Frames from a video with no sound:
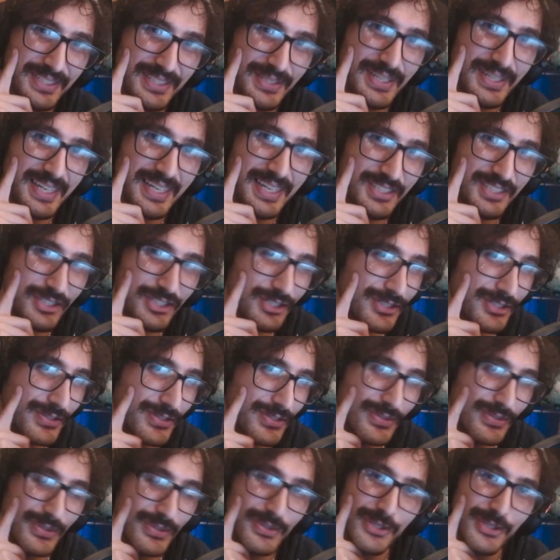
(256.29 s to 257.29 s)
You guys just
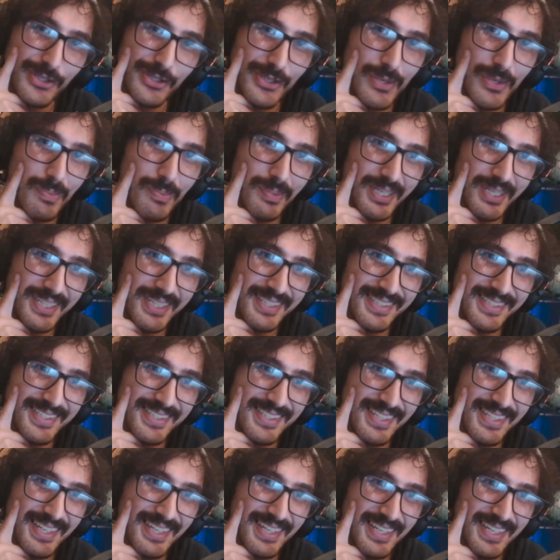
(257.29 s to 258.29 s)
grew your own
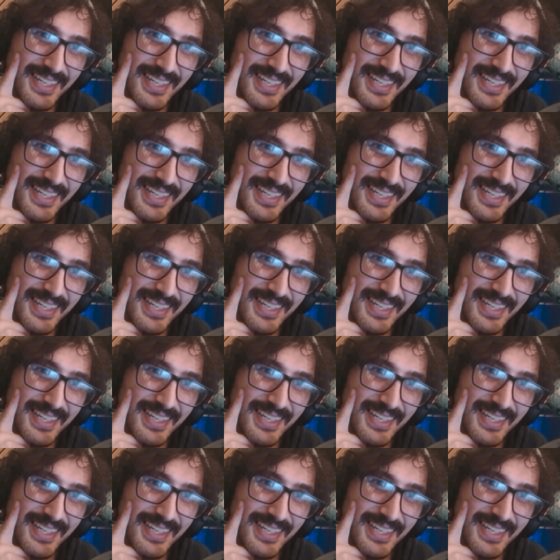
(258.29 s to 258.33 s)
plants.